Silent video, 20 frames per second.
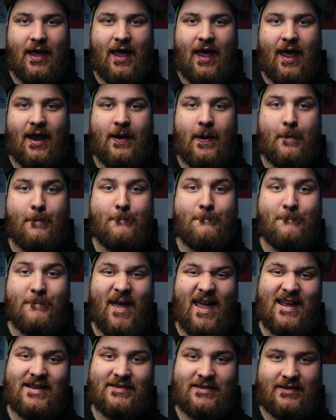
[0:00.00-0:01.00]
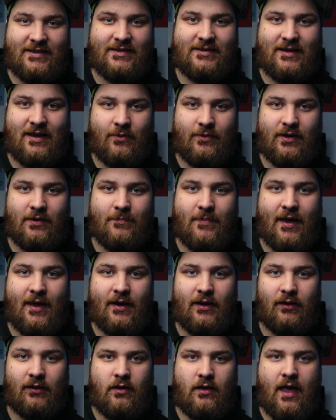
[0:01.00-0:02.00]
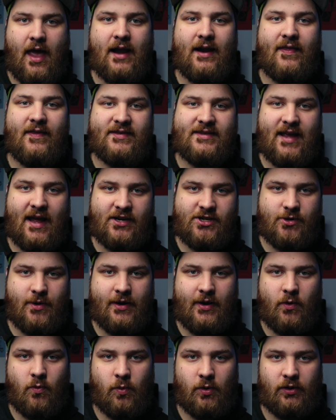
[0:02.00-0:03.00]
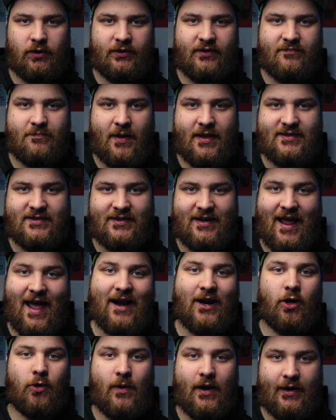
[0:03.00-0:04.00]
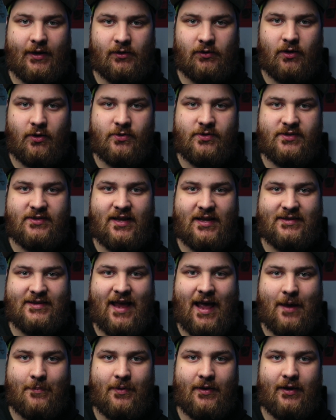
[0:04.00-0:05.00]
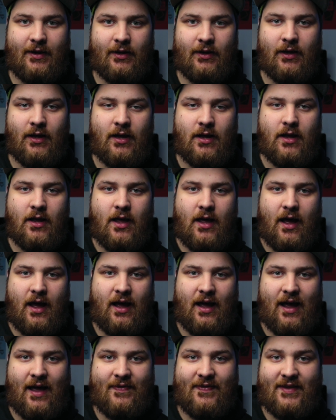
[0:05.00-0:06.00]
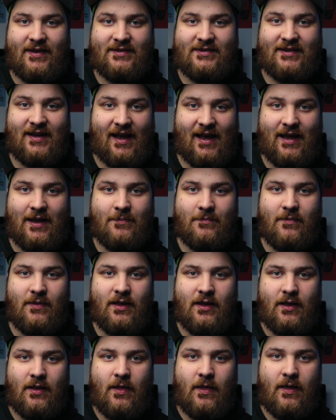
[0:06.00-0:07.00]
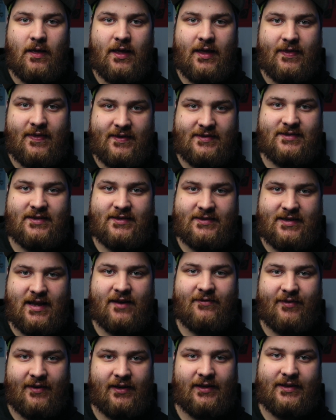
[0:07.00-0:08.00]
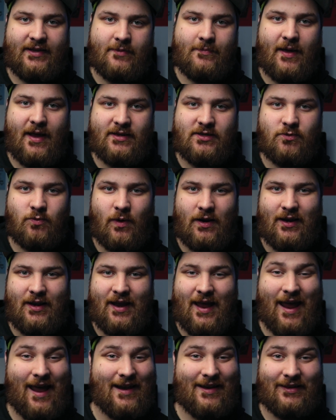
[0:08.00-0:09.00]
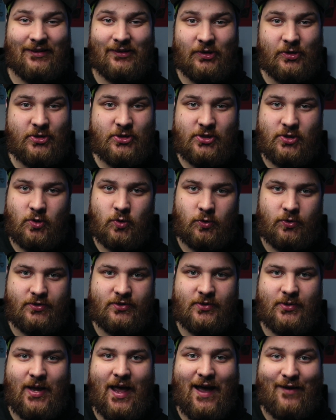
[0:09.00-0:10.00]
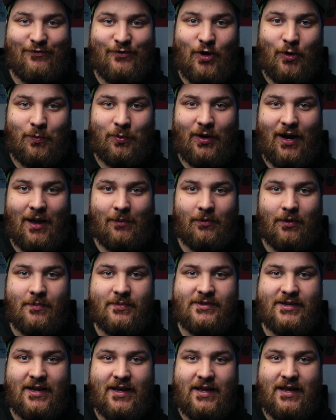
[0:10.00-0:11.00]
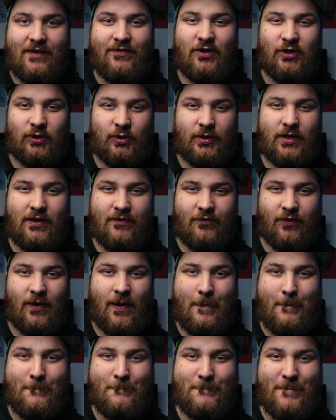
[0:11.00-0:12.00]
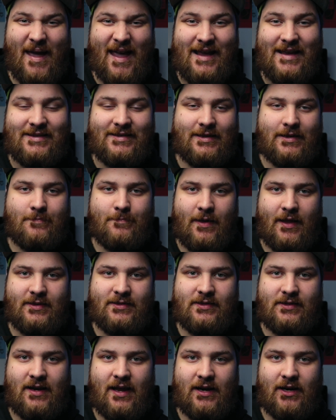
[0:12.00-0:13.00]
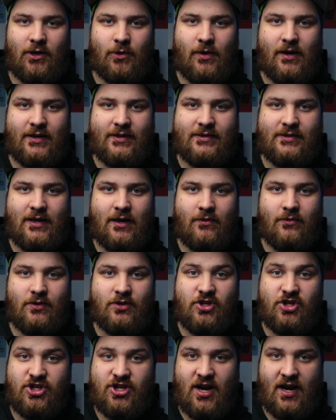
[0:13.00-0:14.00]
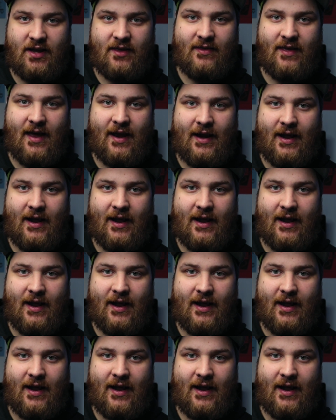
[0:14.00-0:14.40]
and amazing sounding pedal. And in the saturated world of Benson Echo Rec clones that's happening at this time, this is definitely the best one. And it looks cool, so you have no problems. If you're looking for an amazing Benson Echo Rec sound, check that